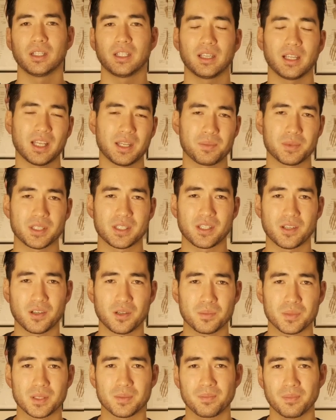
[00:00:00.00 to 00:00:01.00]
In layman's
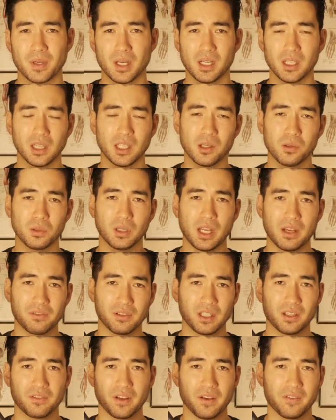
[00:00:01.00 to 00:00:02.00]
terms, a low
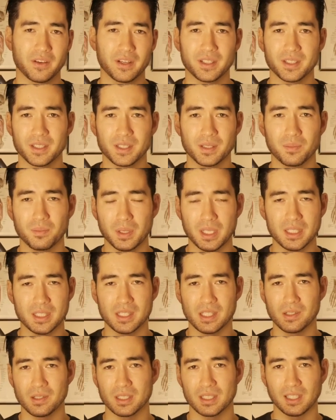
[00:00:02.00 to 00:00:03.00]
level of evidence means
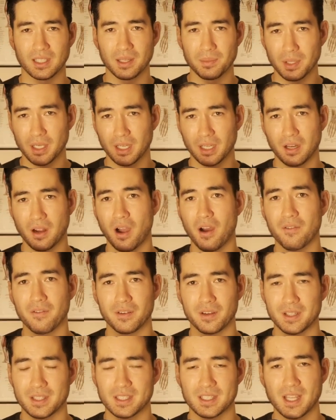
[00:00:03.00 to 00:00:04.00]
there is limited
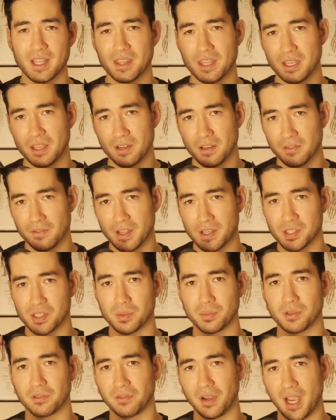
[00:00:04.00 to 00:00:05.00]
confidence that the
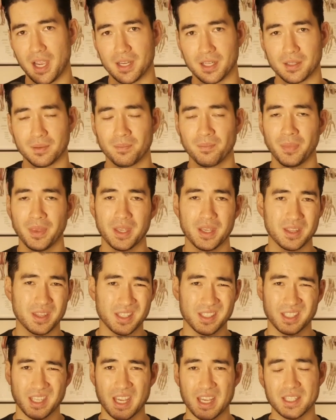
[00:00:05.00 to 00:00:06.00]
intervention provided, in
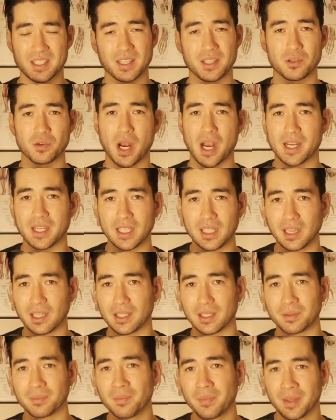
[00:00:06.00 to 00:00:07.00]
this case the dry
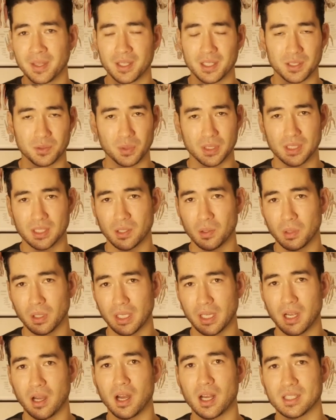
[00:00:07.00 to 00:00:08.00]
needling, is what solely
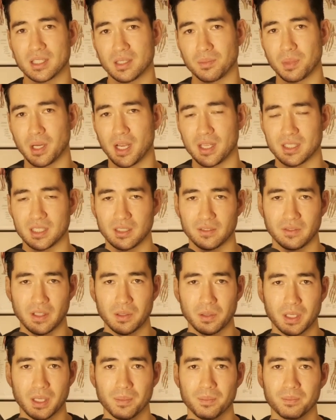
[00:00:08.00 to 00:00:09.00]
caused the positive
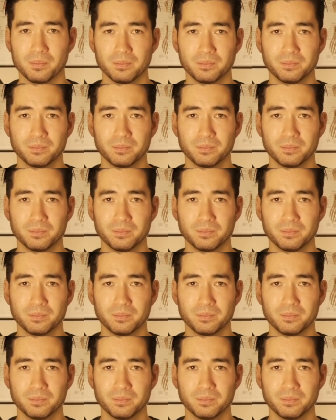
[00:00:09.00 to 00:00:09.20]
outcome.